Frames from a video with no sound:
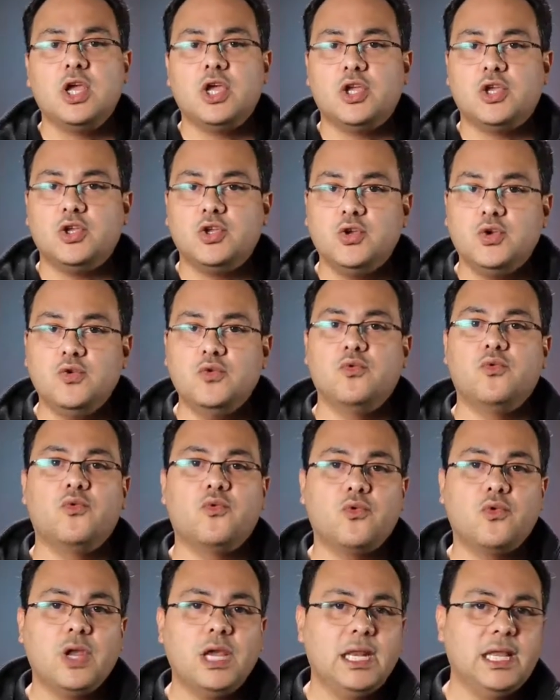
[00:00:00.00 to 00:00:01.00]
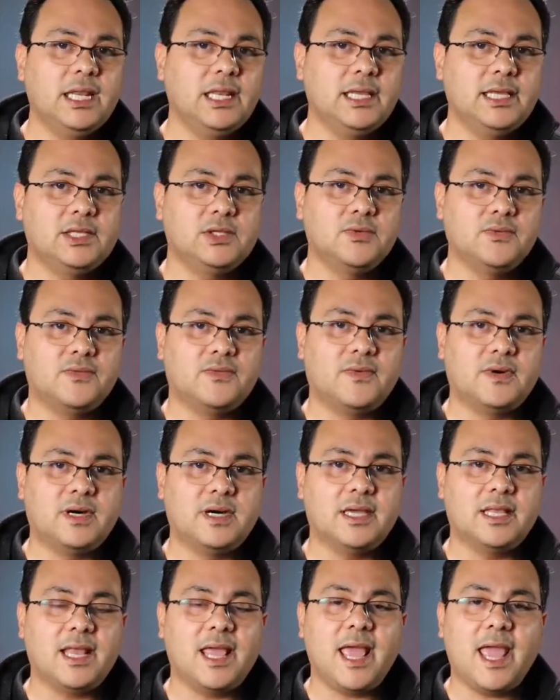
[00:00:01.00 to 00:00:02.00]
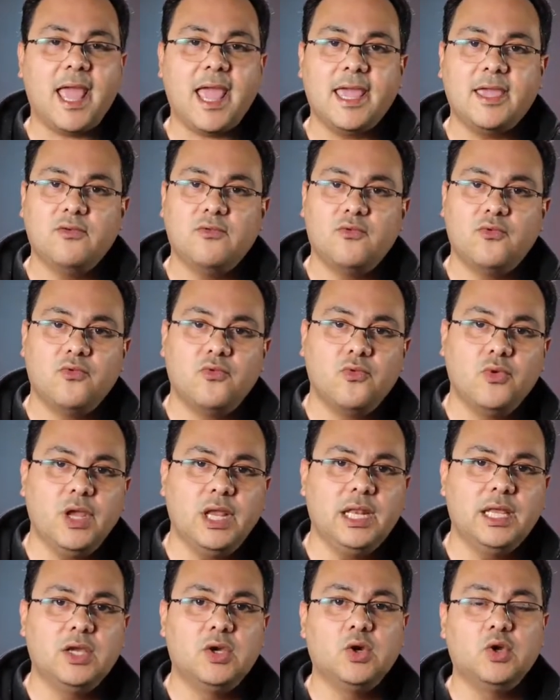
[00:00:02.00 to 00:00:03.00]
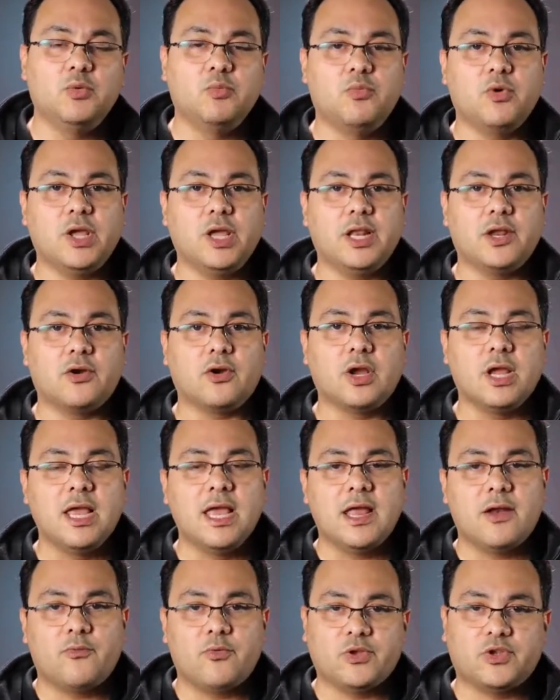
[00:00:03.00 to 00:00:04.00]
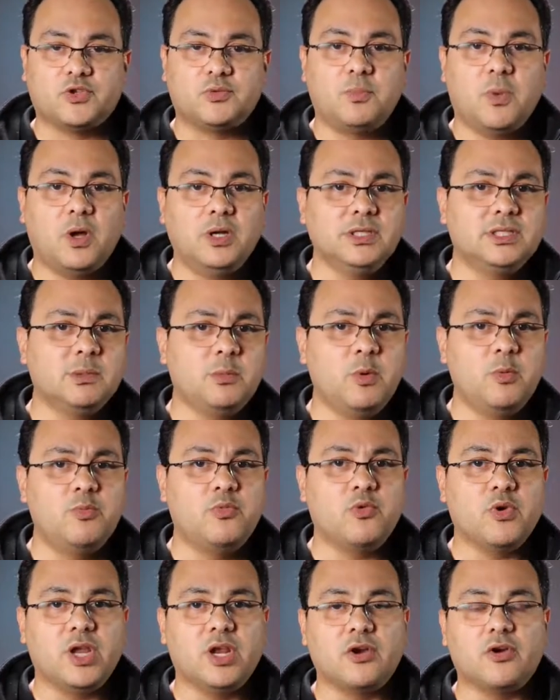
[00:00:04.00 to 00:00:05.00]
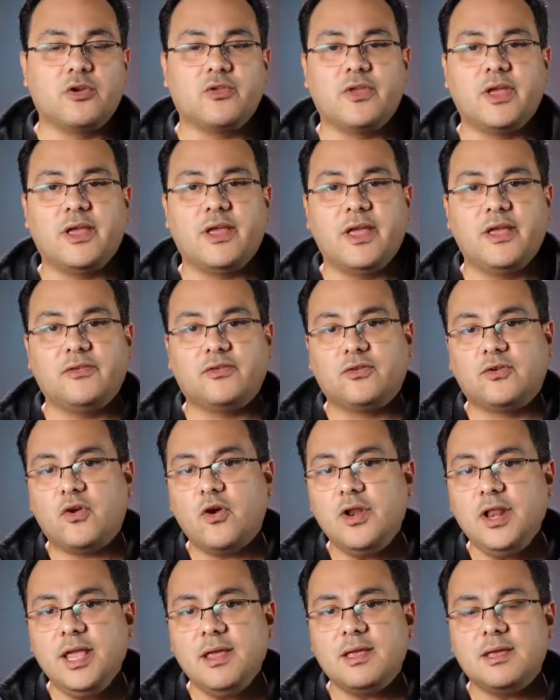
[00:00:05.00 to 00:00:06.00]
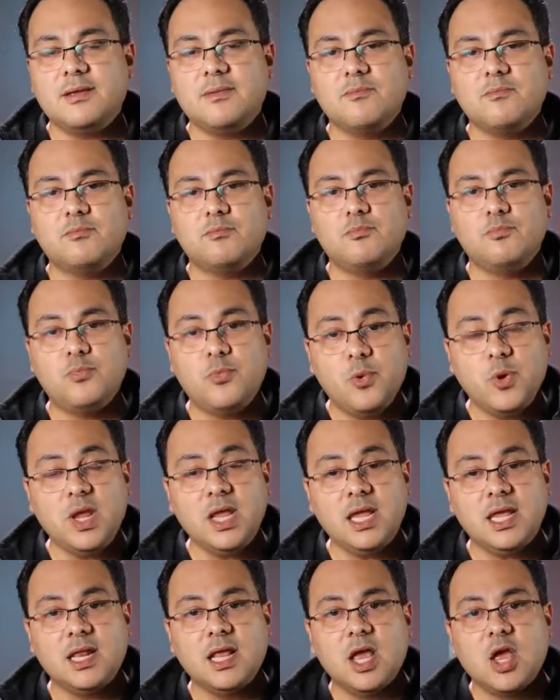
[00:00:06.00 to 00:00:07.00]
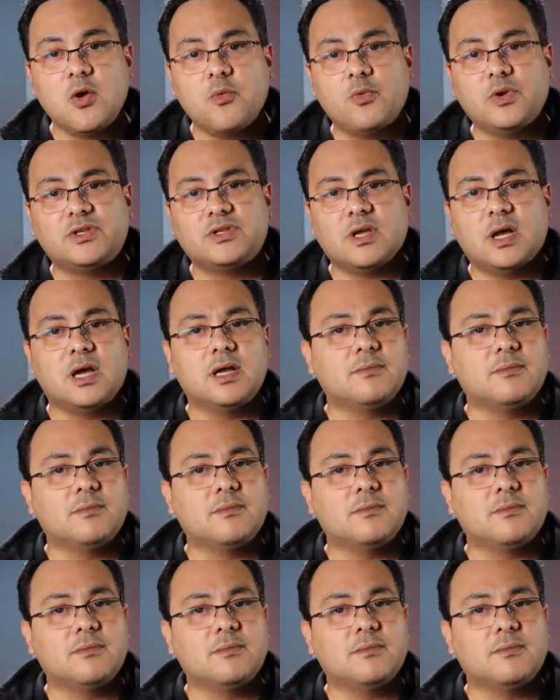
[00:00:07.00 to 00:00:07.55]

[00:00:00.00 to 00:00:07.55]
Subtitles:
you really need to find a really good breeder, responsible breeder that is gonna breed with